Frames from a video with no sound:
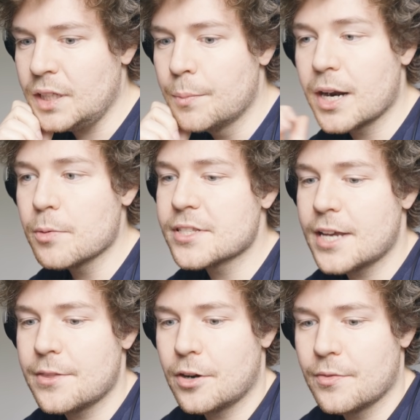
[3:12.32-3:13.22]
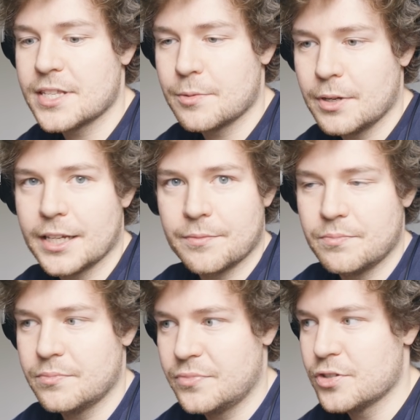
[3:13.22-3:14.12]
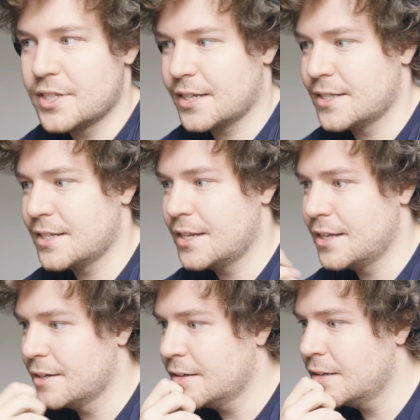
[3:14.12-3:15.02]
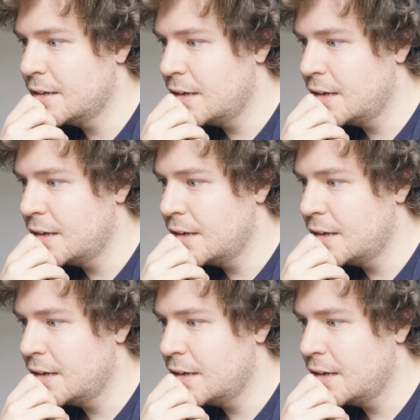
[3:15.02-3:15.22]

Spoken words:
But I will say that obviously we're like a few seconds in here.